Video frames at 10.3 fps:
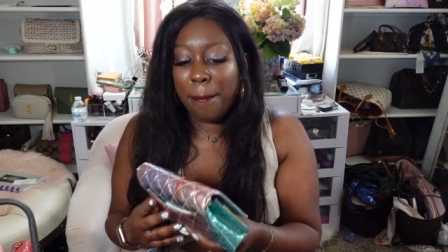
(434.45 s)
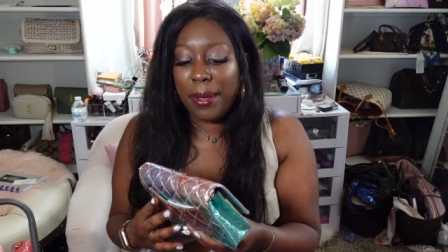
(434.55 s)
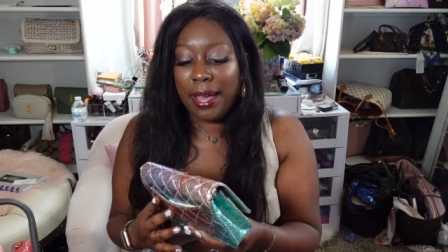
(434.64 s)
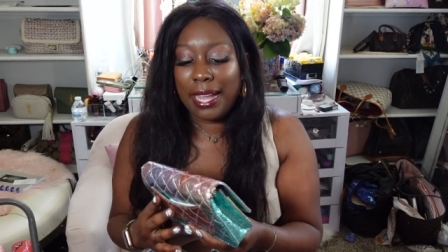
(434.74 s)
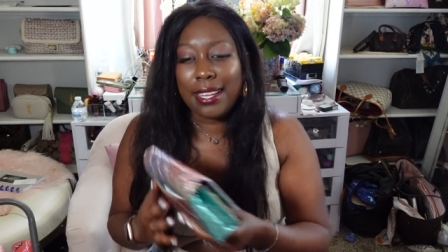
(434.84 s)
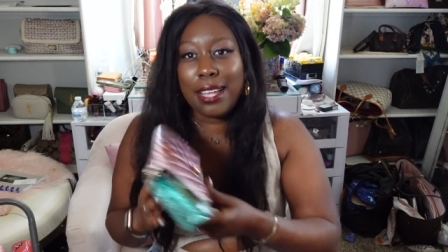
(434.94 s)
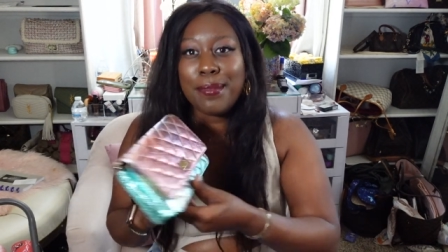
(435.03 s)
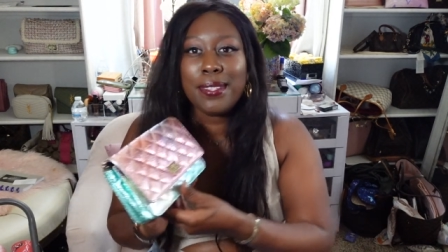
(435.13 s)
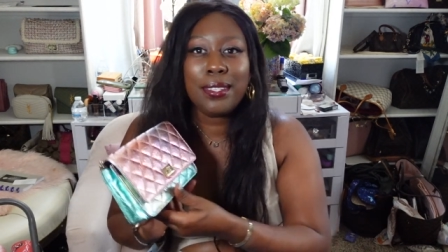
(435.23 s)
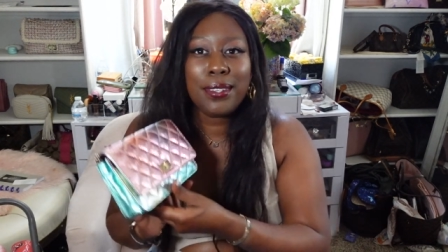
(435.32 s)
But
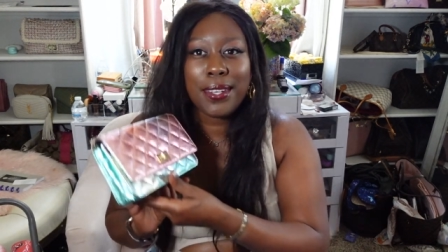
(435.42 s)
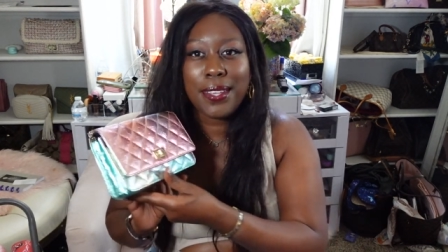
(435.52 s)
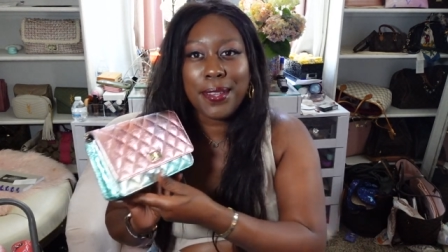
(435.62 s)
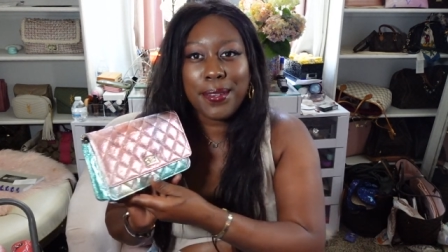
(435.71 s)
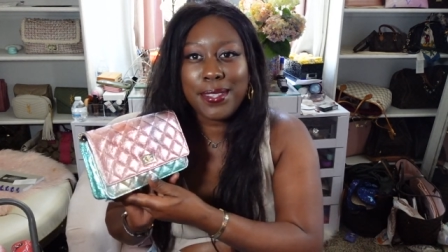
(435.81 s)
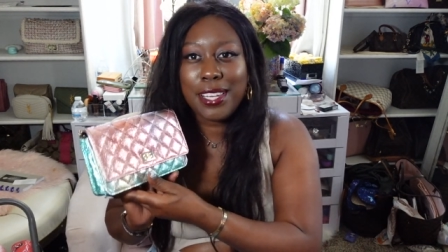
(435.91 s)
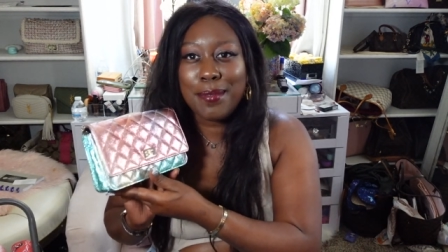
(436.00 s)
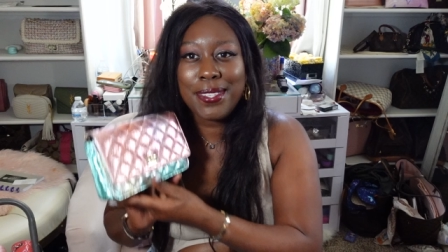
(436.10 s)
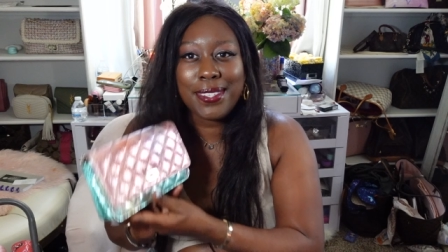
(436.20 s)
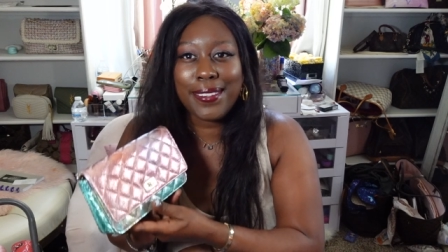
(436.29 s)
I'm still gonna use it.
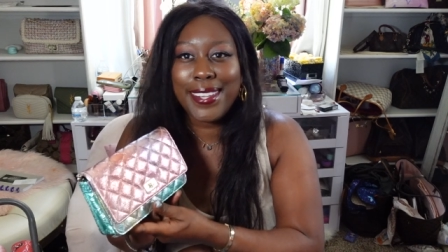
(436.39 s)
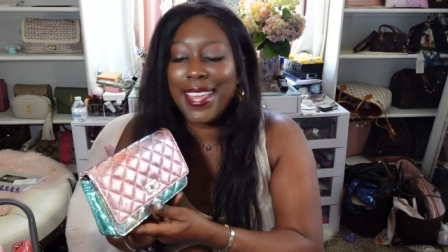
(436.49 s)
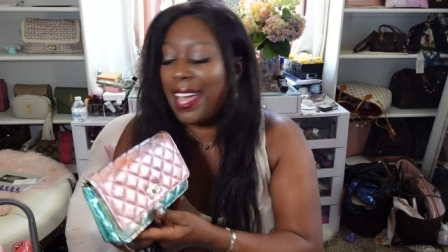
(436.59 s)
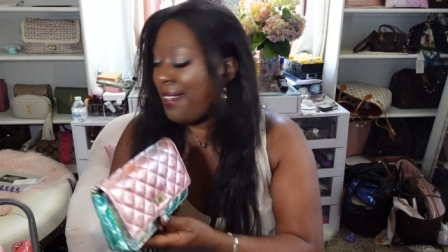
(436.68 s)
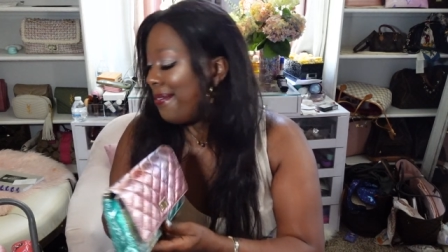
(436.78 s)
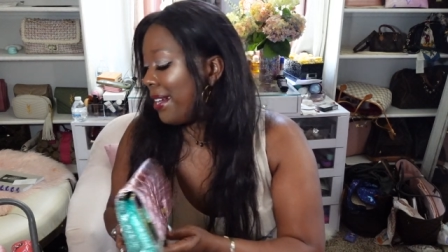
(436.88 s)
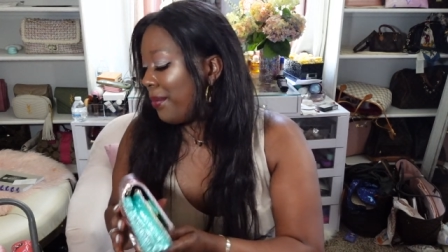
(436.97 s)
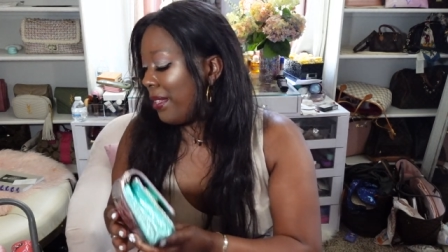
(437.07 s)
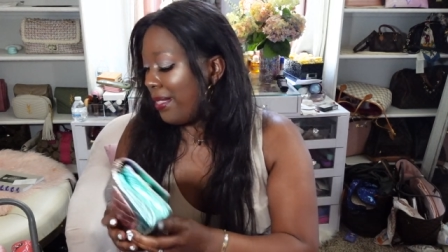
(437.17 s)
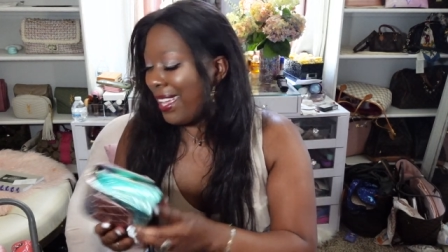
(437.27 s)
I'm still gonna have
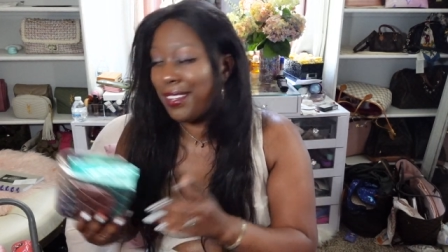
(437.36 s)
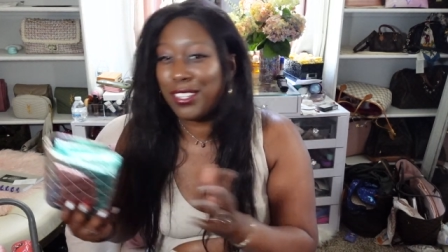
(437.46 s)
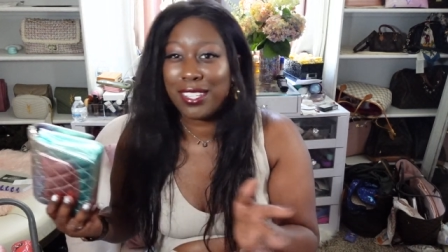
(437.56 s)
fun with it.